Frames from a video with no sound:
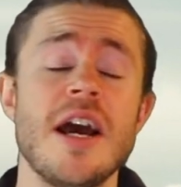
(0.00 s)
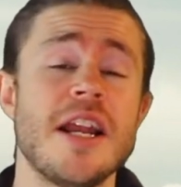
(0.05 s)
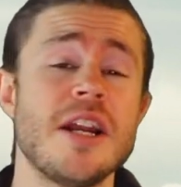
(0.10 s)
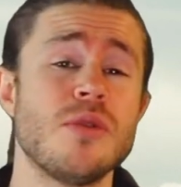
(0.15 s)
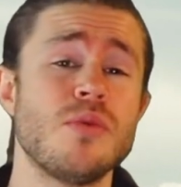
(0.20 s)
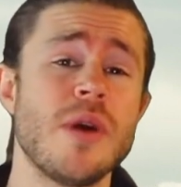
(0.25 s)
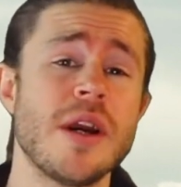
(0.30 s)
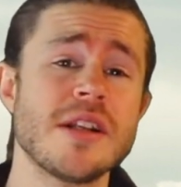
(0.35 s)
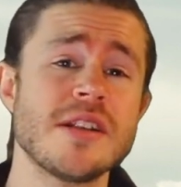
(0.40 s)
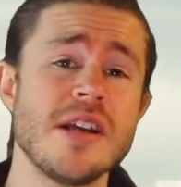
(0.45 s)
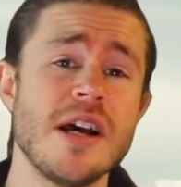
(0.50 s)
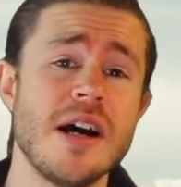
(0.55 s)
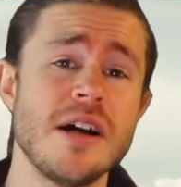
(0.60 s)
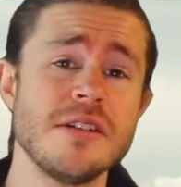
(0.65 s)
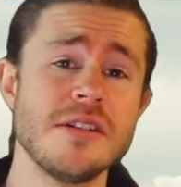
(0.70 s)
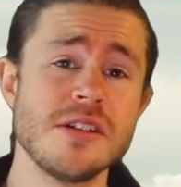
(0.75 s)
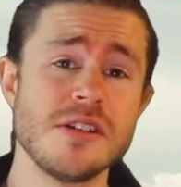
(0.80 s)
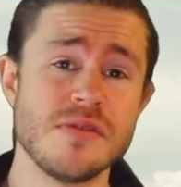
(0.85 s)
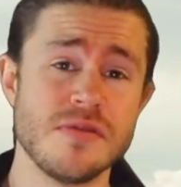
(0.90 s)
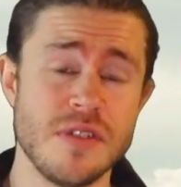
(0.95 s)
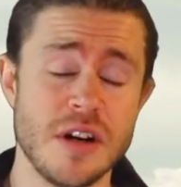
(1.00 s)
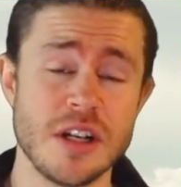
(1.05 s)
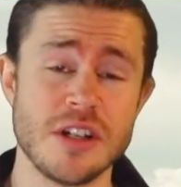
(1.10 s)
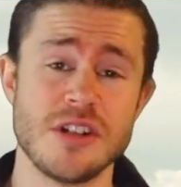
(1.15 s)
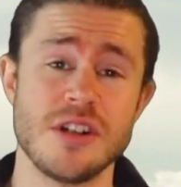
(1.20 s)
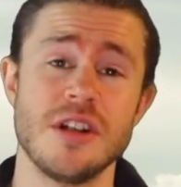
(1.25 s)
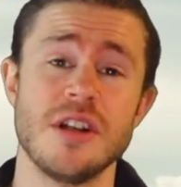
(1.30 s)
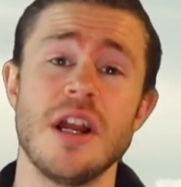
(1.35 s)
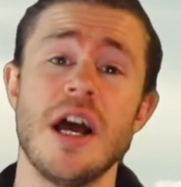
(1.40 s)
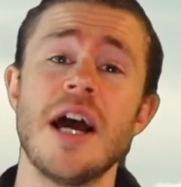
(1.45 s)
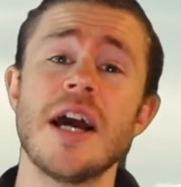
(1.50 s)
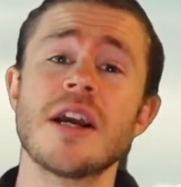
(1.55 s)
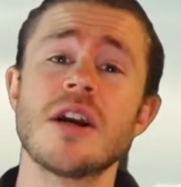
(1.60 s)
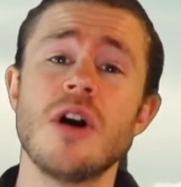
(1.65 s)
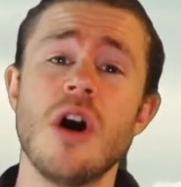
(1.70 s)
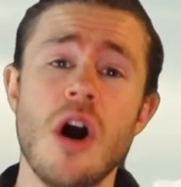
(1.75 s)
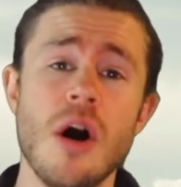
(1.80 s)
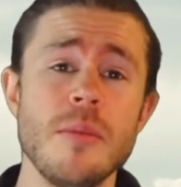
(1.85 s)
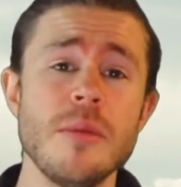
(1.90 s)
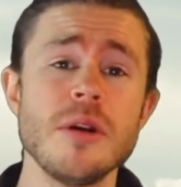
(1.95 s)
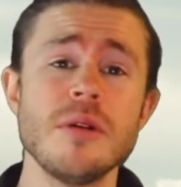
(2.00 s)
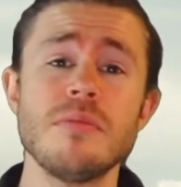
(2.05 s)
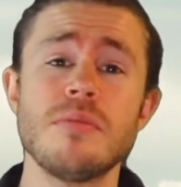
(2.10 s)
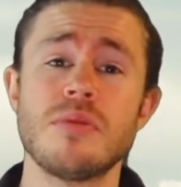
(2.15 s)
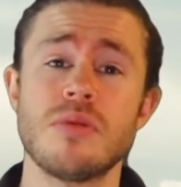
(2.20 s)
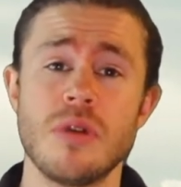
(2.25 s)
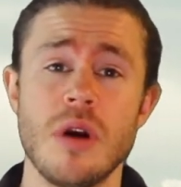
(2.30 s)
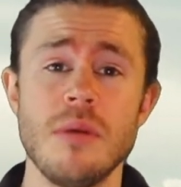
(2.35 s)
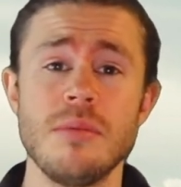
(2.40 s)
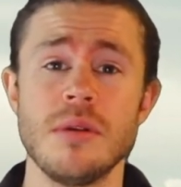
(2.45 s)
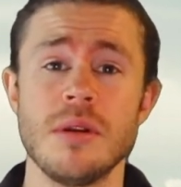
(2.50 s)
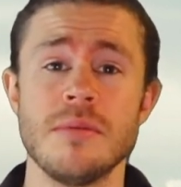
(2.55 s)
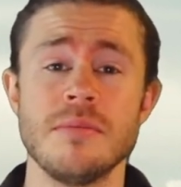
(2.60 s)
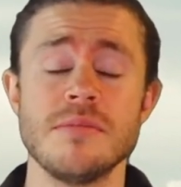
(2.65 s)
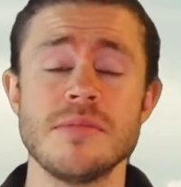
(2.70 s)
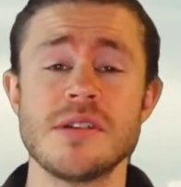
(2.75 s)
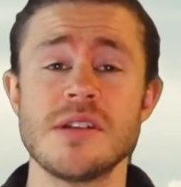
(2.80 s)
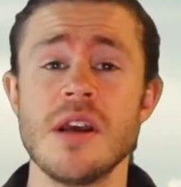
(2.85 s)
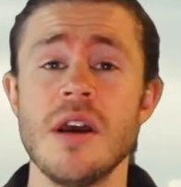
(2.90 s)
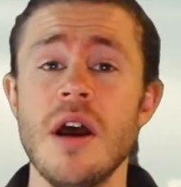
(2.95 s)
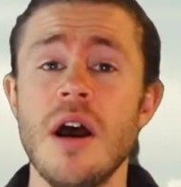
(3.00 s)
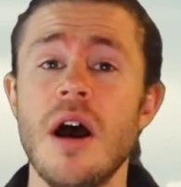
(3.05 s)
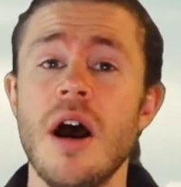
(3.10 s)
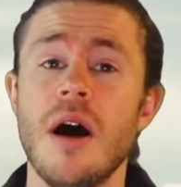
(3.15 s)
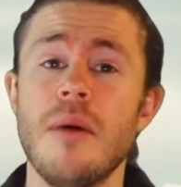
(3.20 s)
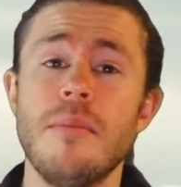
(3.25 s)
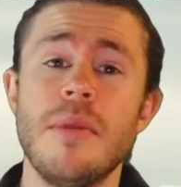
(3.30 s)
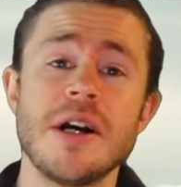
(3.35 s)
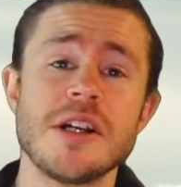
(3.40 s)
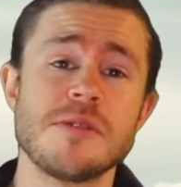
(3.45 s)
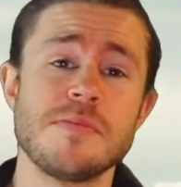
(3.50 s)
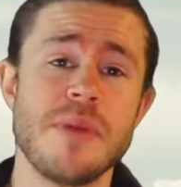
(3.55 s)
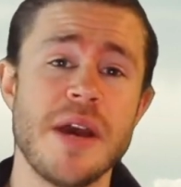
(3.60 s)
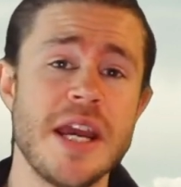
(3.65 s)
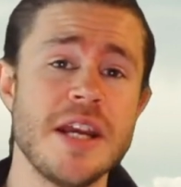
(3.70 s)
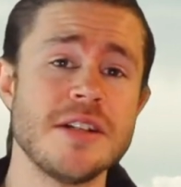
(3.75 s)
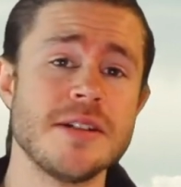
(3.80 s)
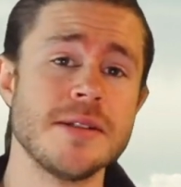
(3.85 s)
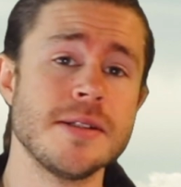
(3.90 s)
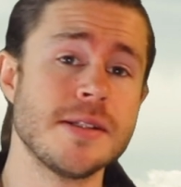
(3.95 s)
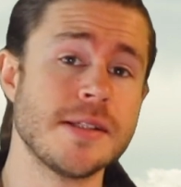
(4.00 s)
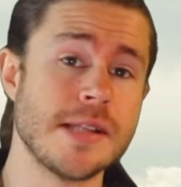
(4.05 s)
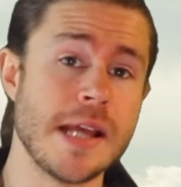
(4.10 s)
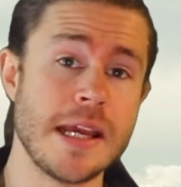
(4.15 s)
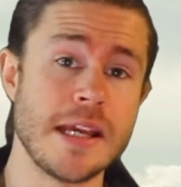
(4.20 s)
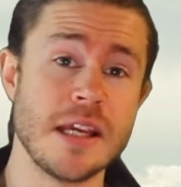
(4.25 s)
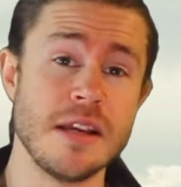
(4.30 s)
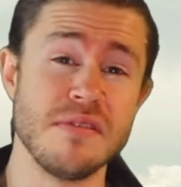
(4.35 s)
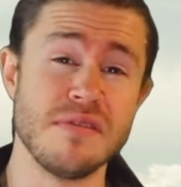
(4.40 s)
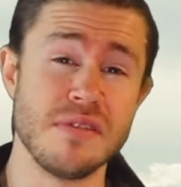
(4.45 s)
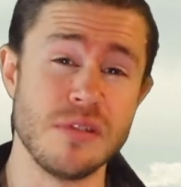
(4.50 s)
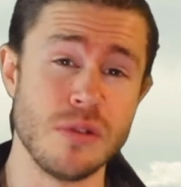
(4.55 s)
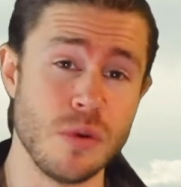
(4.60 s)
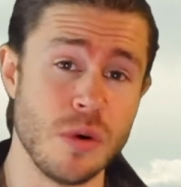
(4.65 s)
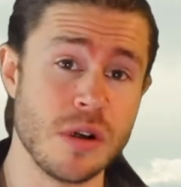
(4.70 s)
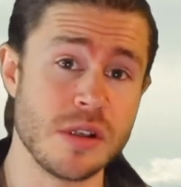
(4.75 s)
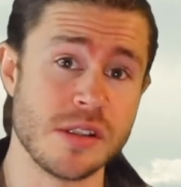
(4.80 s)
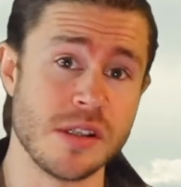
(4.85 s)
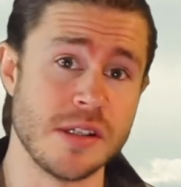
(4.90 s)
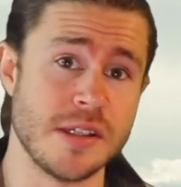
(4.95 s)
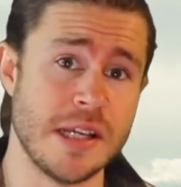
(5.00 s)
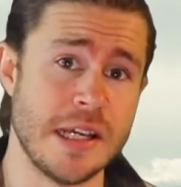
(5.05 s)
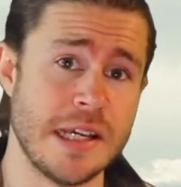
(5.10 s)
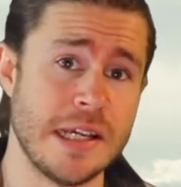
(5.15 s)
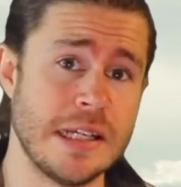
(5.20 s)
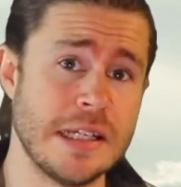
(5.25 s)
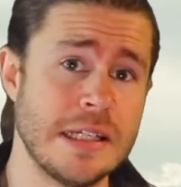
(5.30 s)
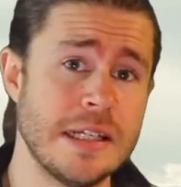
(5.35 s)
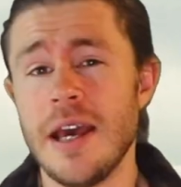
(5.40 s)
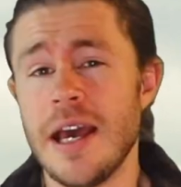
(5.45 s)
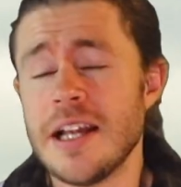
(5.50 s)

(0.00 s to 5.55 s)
and erectile dysfunction are common problems amongst patients taking fluoxetine.